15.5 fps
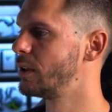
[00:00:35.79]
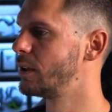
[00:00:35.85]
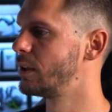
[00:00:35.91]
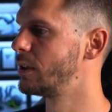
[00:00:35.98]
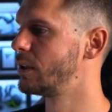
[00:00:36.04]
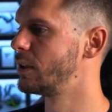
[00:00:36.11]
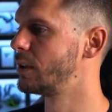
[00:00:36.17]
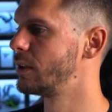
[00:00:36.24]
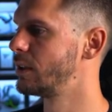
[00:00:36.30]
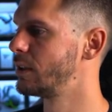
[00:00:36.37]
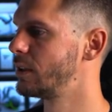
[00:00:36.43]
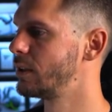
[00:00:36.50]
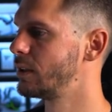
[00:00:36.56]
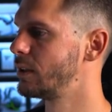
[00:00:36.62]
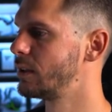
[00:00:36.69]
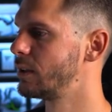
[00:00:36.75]

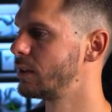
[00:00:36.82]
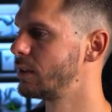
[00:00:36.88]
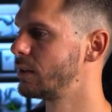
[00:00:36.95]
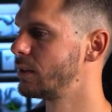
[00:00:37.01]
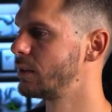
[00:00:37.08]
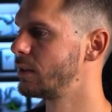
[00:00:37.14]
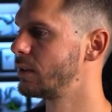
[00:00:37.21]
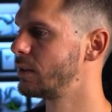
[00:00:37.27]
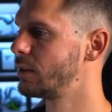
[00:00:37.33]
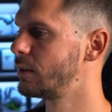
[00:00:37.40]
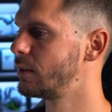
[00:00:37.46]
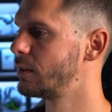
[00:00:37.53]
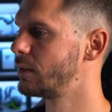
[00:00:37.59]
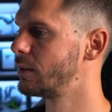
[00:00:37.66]
(silence)